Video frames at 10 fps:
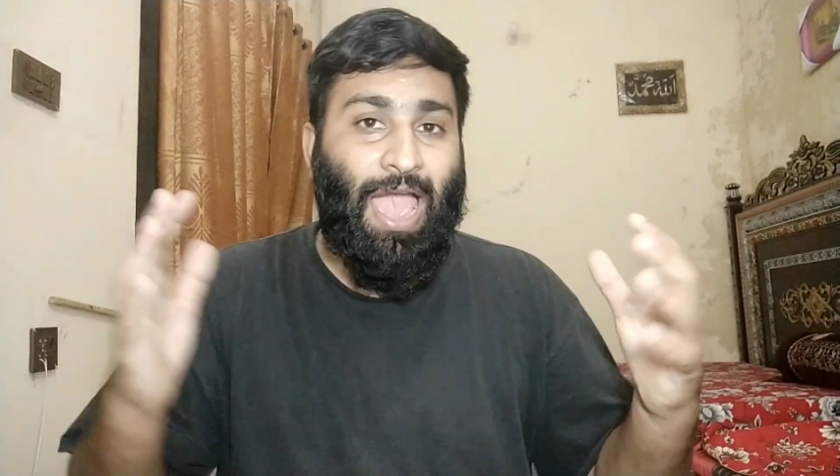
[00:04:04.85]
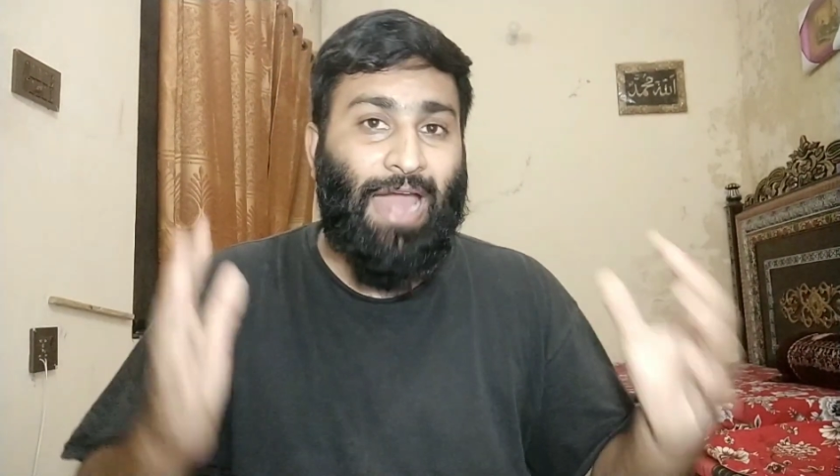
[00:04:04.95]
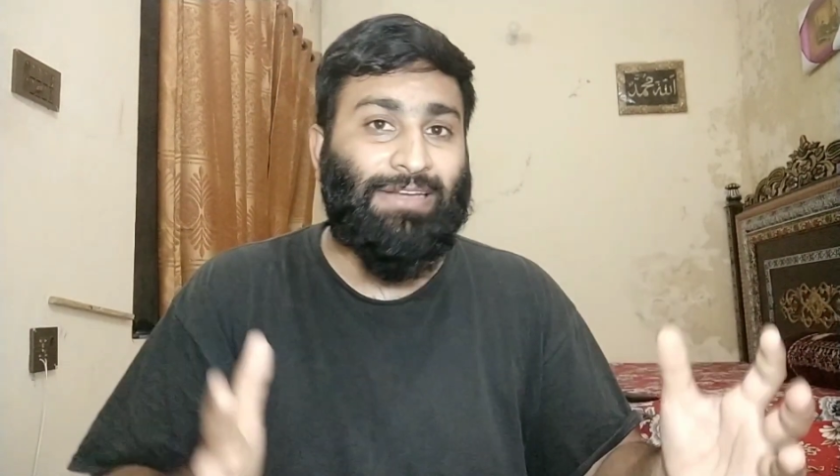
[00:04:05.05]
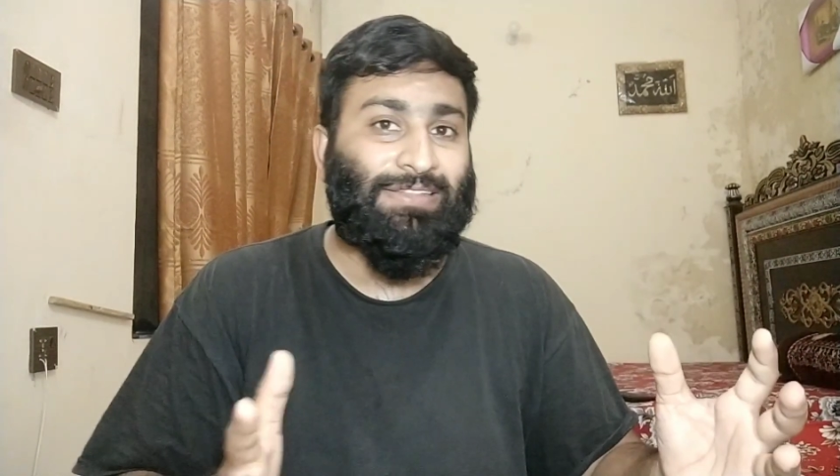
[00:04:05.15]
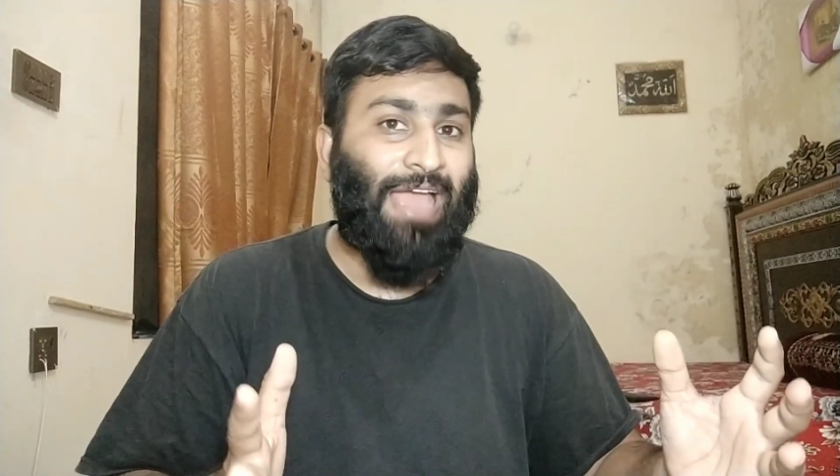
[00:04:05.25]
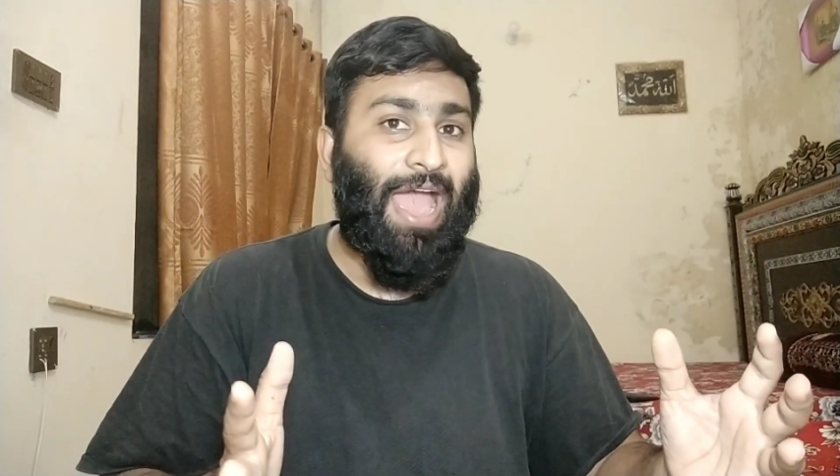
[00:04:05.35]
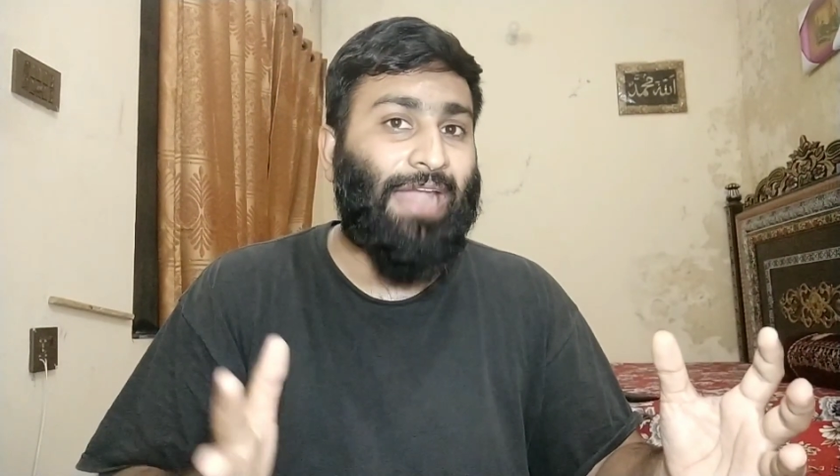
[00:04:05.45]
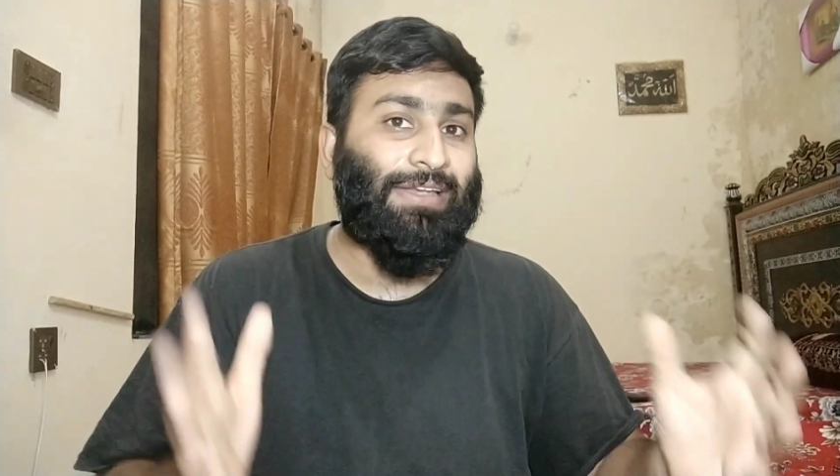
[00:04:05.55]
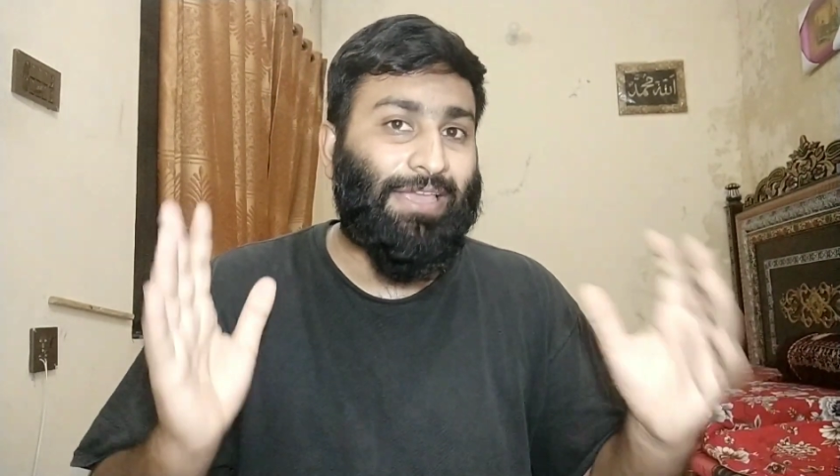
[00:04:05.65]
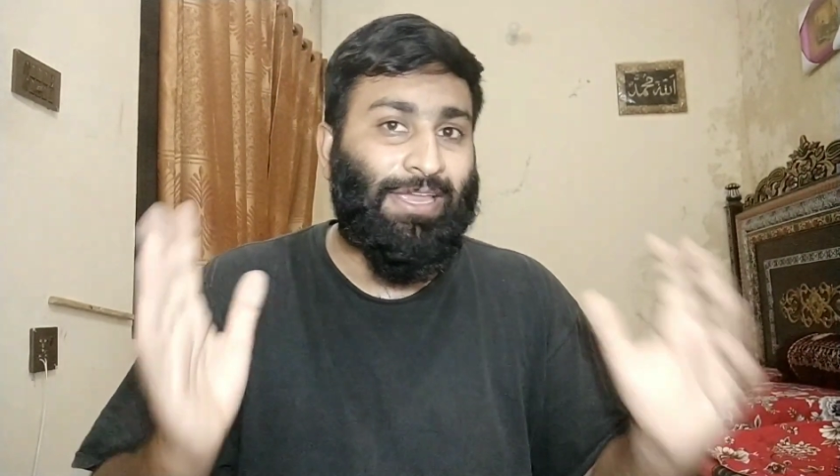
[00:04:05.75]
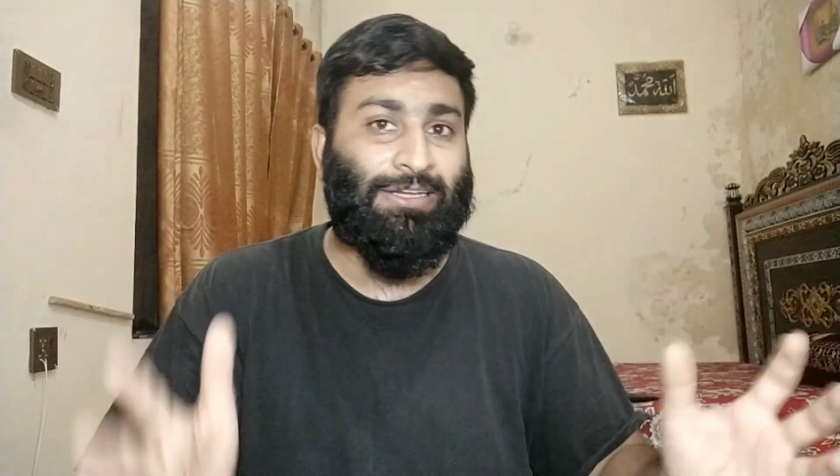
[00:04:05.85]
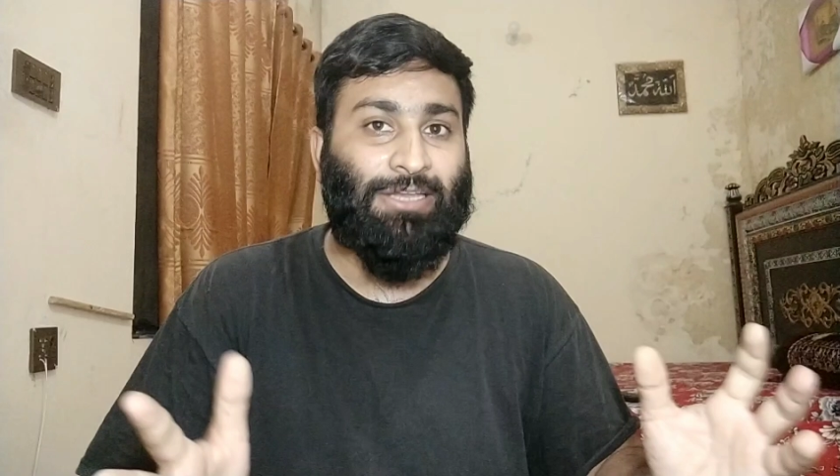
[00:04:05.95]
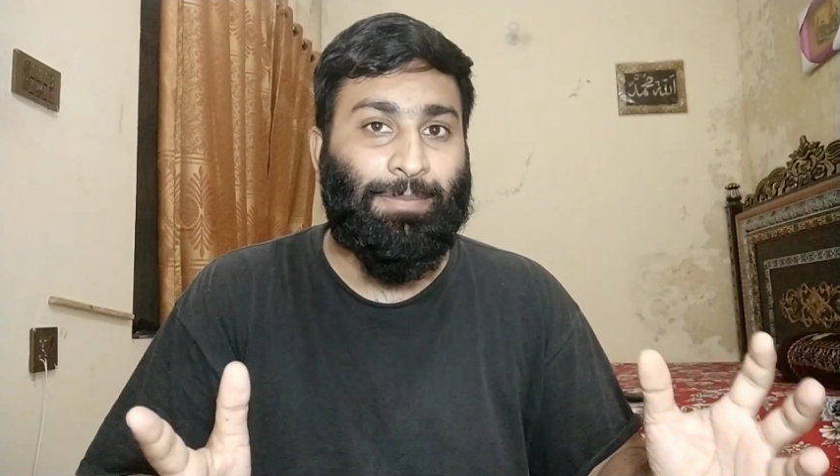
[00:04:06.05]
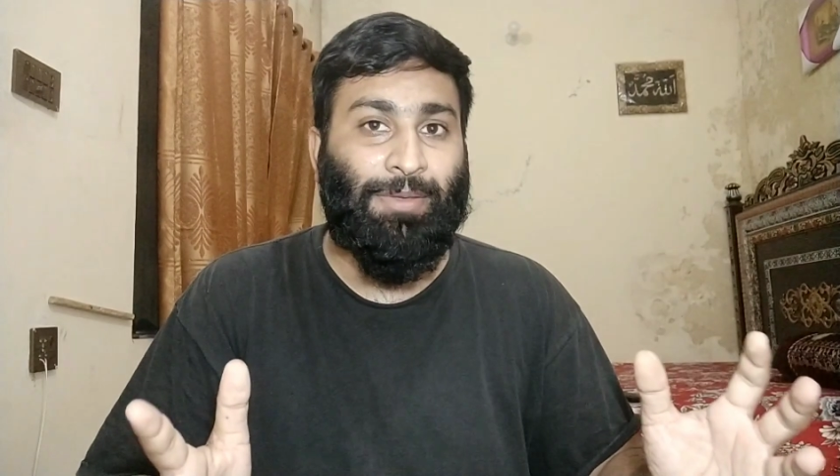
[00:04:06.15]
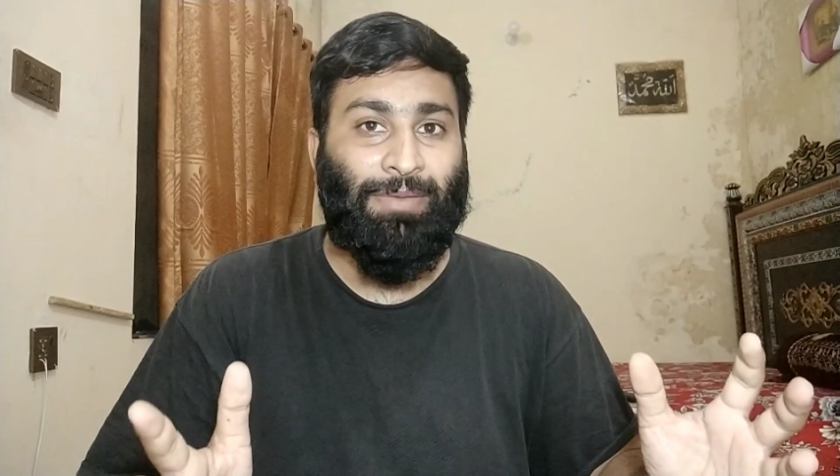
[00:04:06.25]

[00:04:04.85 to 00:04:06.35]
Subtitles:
and that ATP